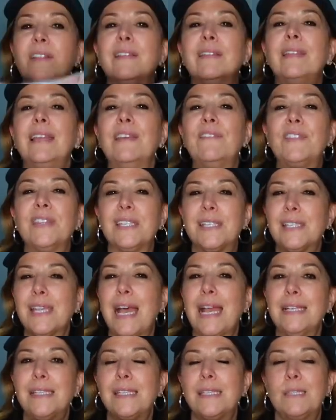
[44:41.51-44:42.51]
the if the
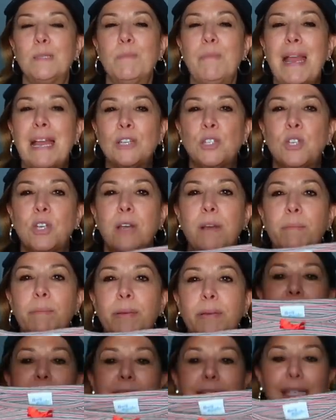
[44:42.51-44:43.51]
sizes match up.
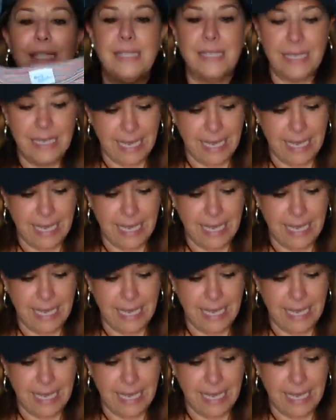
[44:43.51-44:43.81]
And this is a